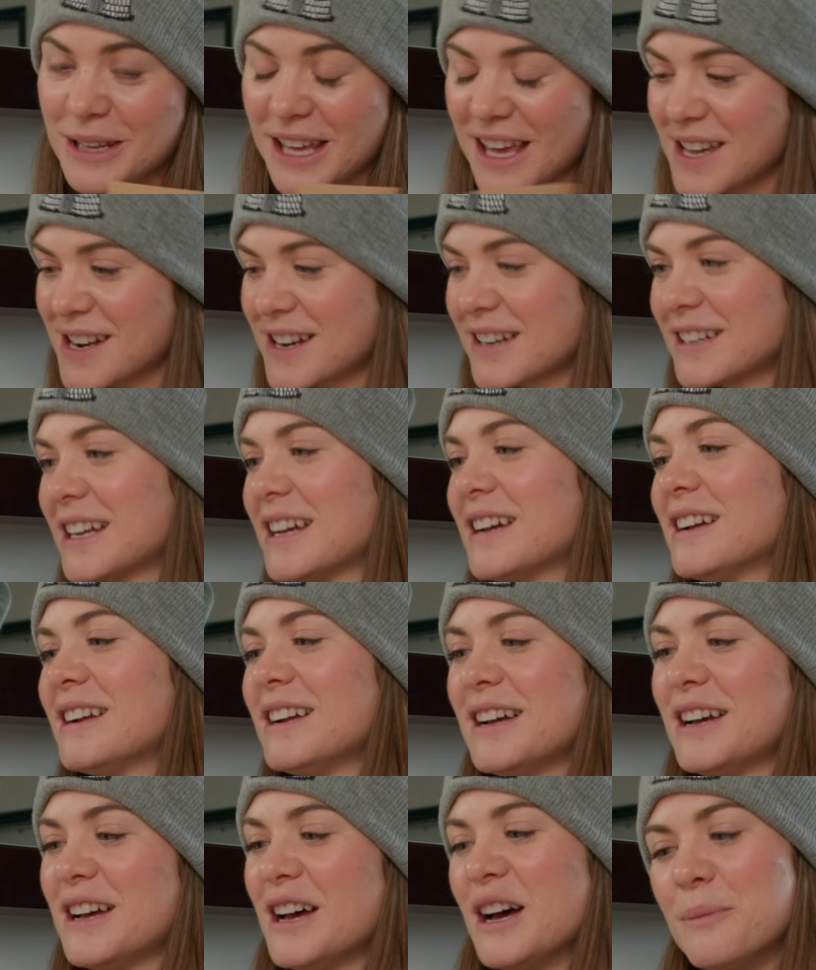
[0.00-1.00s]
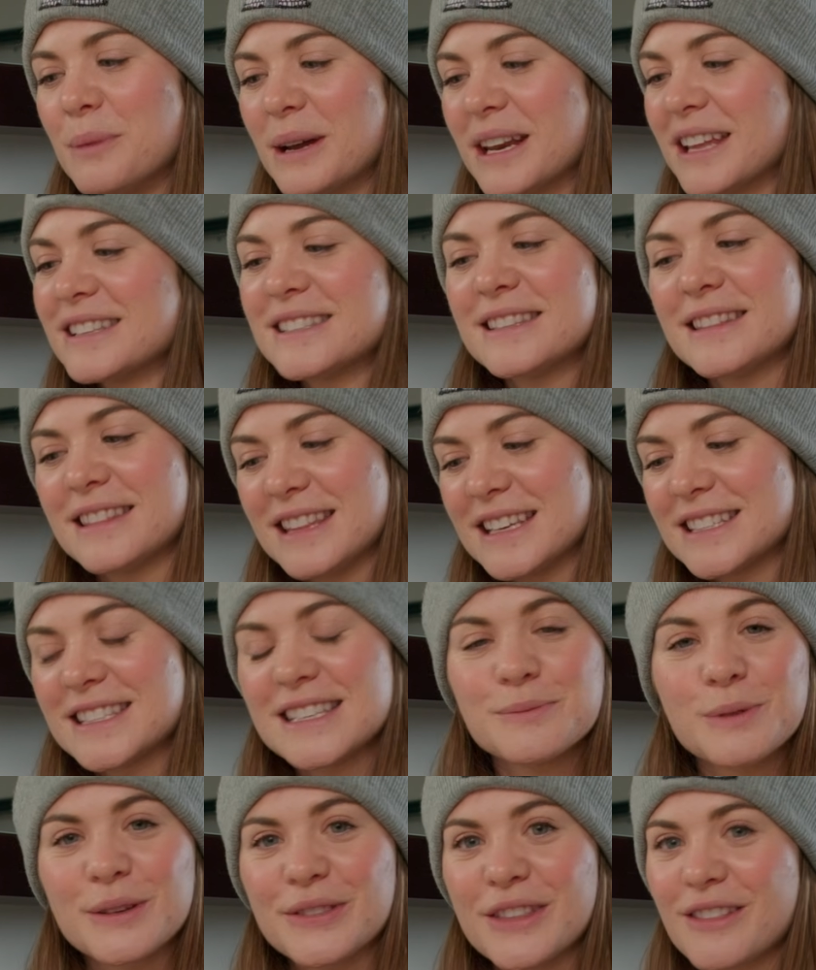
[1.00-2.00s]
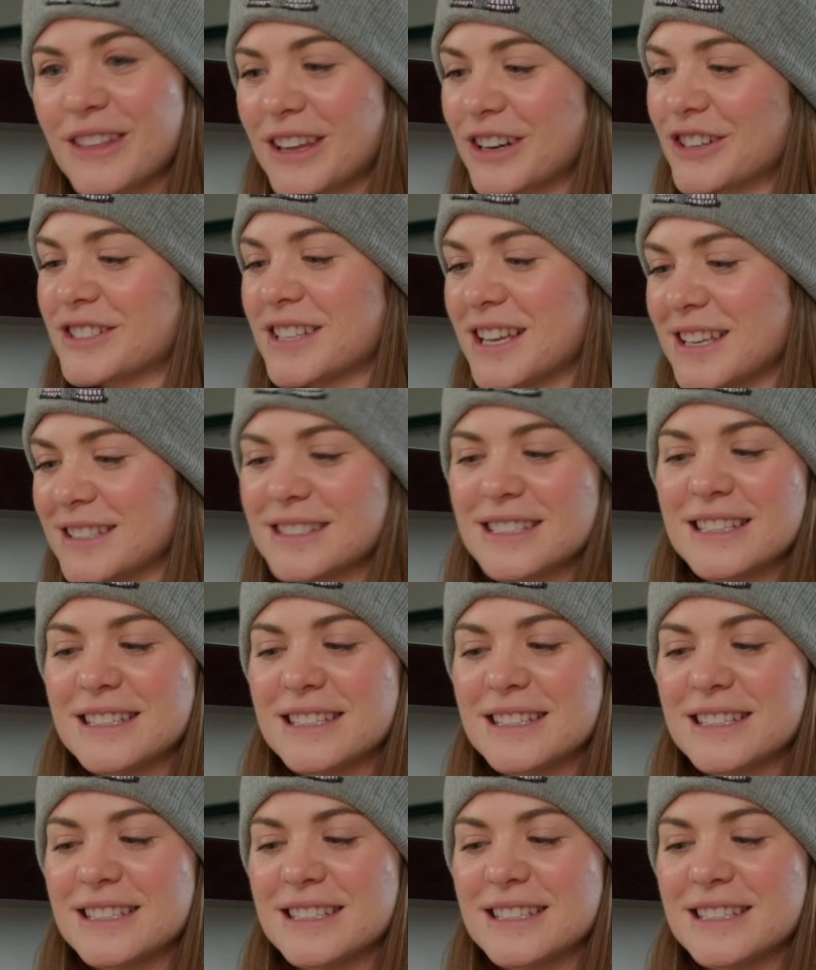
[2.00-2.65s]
Canada, but this is what the letter says.